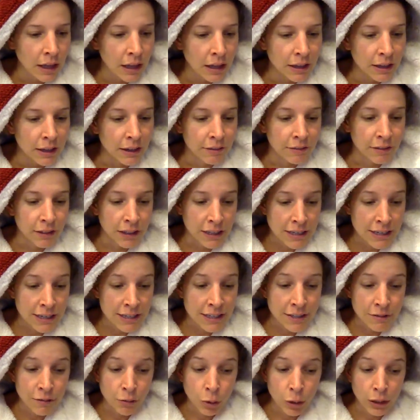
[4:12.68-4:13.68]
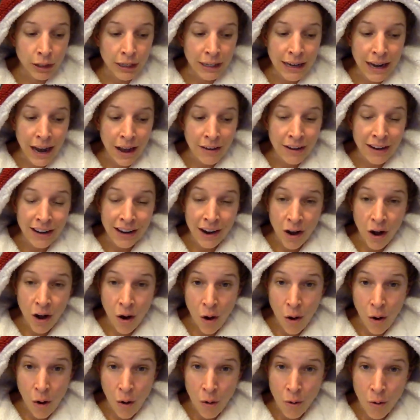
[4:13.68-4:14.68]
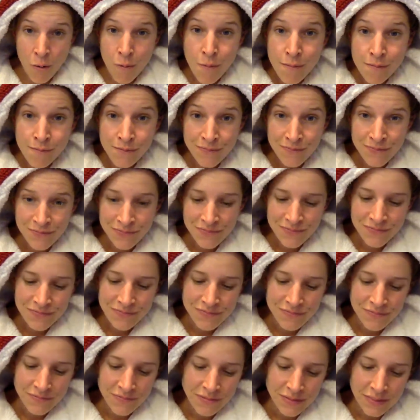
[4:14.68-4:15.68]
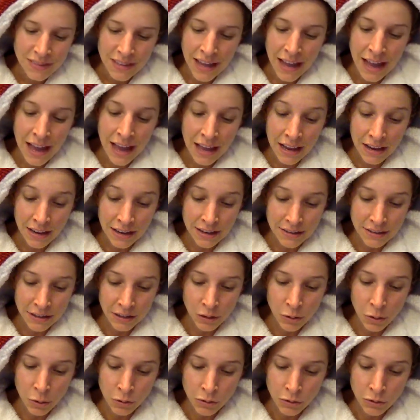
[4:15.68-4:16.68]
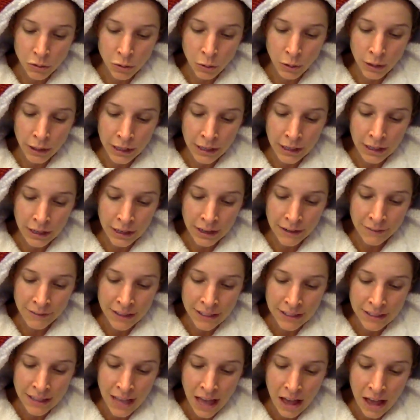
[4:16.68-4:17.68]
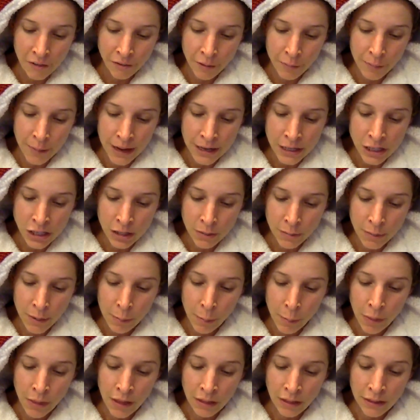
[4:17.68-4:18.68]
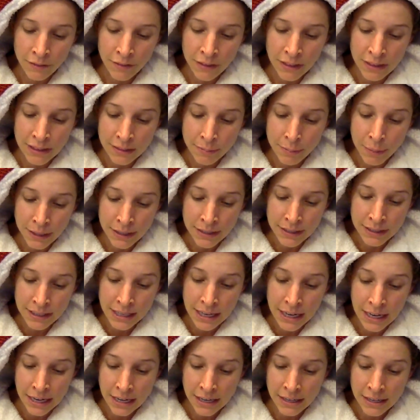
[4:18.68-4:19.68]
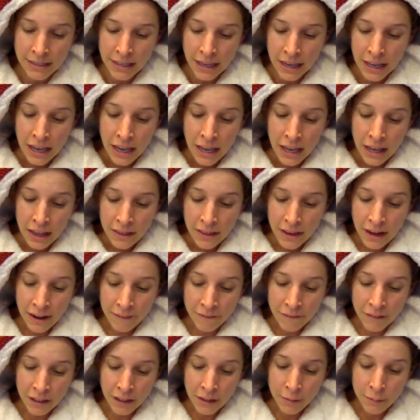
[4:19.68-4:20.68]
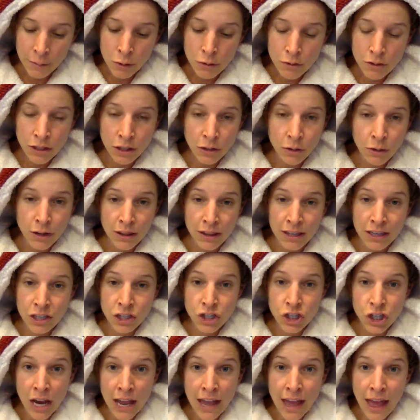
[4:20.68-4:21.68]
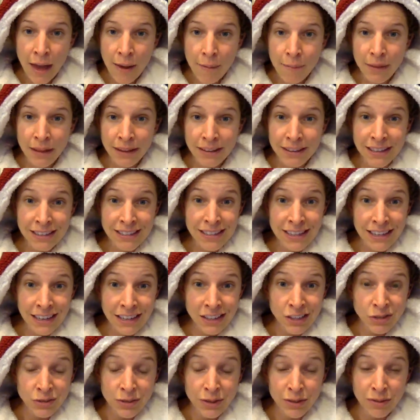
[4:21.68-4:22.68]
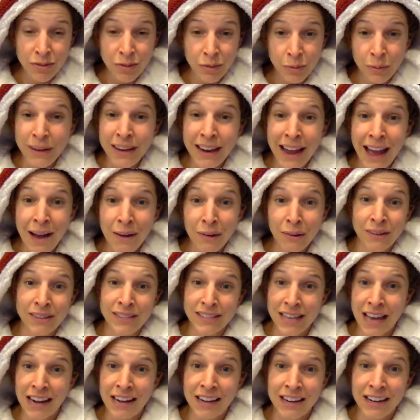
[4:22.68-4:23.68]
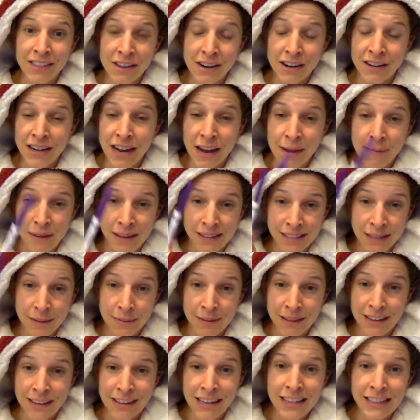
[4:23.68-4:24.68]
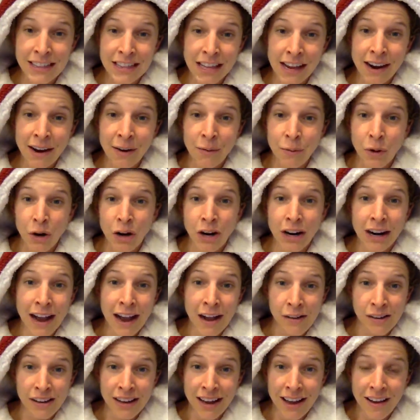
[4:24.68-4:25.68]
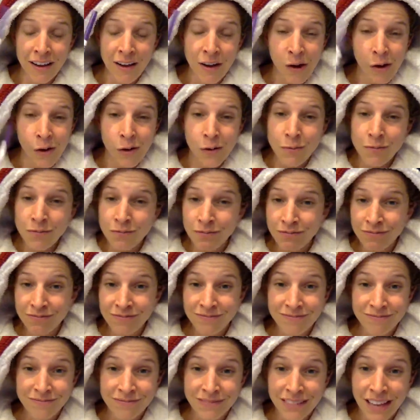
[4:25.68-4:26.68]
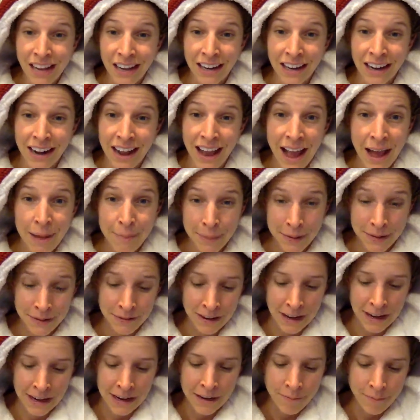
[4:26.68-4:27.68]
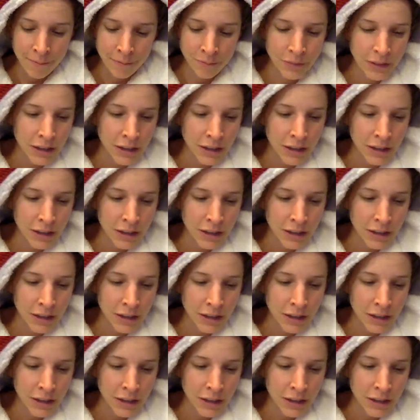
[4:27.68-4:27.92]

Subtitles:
Convenience of working out at home. That is a whole story in and of itself. Imagine the people that live in these big cities that have to commute to go to the gym. Like, that's an extra 3 hours out of their day. By the time they get there, work out, get home, not going to happen, right?